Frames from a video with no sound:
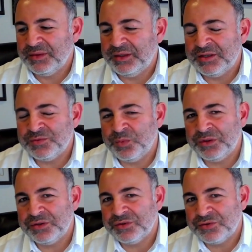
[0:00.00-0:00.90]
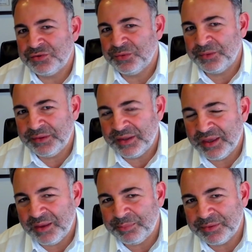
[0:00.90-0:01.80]
is what truly
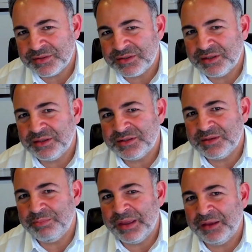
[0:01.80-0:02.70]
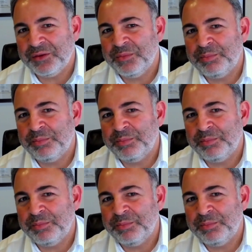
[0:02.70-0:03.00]
happens to the tobacco